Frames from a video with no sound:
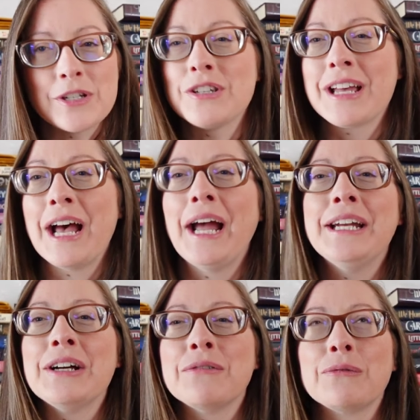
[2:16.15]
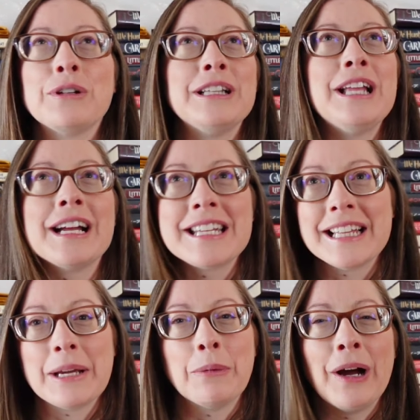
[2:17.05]
but she's kind of
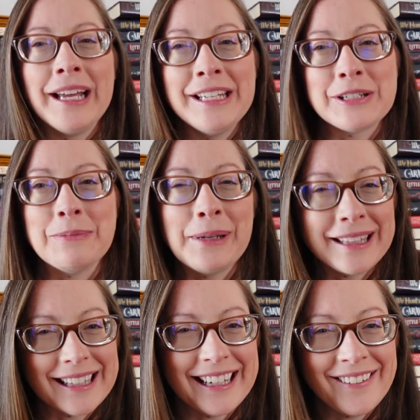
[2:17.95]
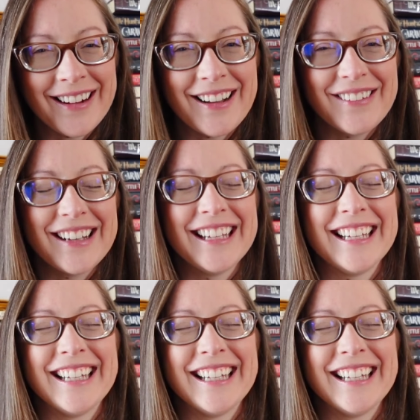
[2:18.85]
reluctantly brought in to be the hero.